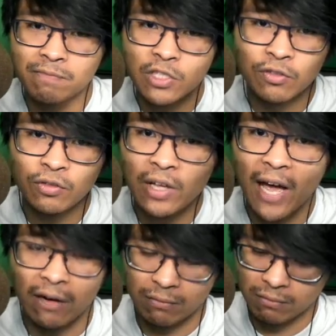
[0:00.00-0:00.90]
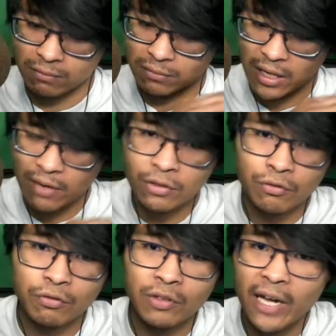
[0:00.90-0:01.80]
It's flat.
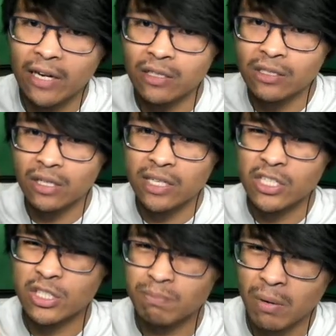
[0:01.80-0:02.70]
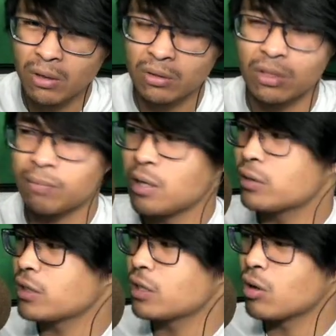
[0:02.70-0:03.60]
Everything's flat, and it's got that sparkle.
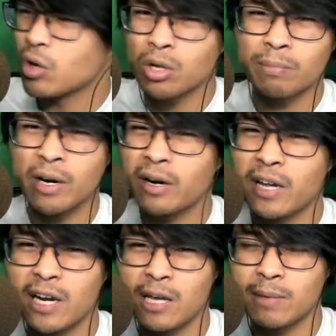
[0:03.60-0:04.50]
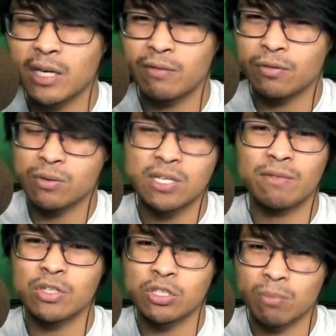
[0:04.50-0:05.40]
Apparently, all Beyerdynamic headphones
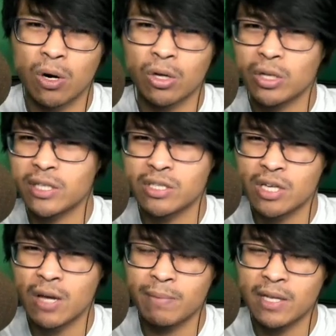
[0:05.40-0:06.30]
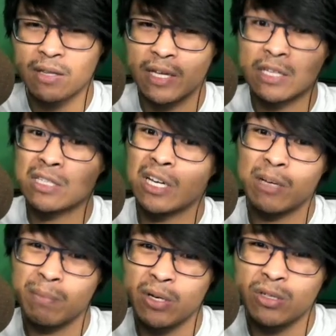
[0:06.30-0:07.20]
have the sparkle at the top end that it's kind
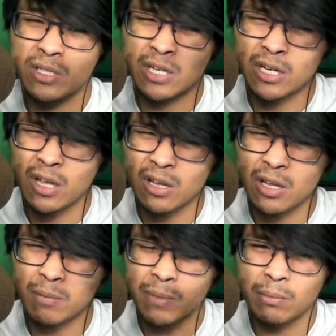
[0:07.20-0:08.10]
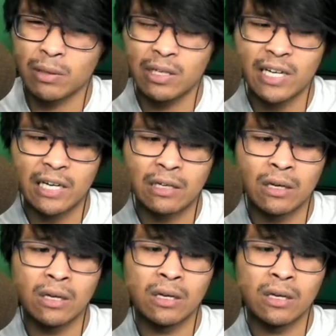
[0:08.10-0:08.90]
of piercing that not a lot of people like.